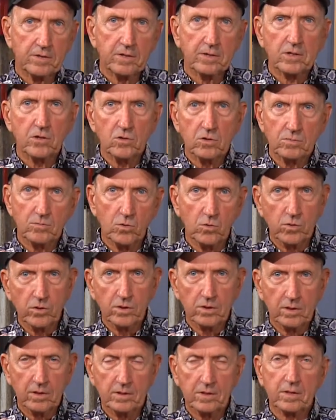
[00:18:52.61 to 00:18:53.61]
They'll go in the
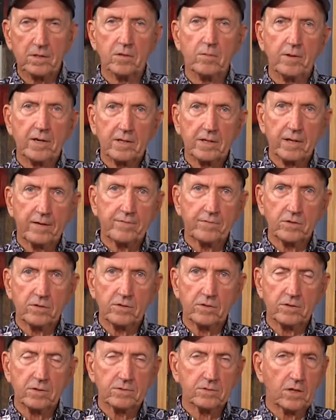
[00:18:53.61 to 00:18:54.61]
morning and then go back in the
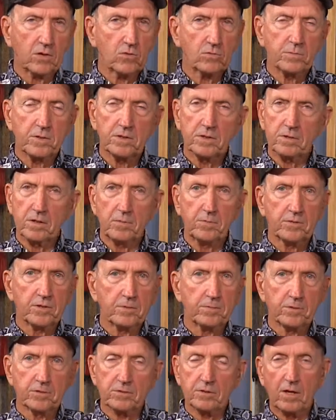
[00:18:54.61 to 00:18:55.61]
afternoon. There's always been double
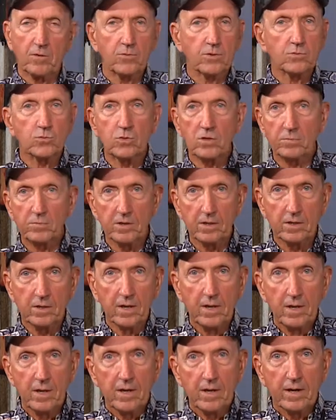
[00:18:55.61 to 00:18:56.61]
dippers, always will be,
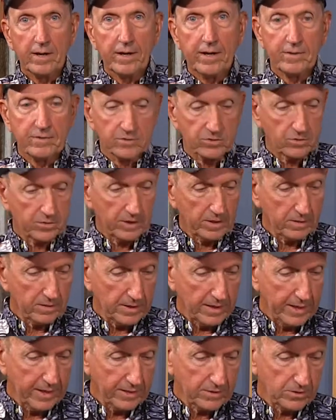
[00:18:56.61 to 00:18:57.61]
and so
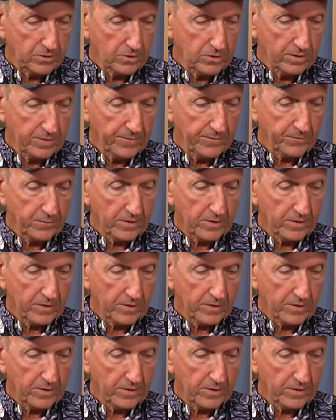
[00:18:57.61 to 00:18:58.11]
they'll add to it.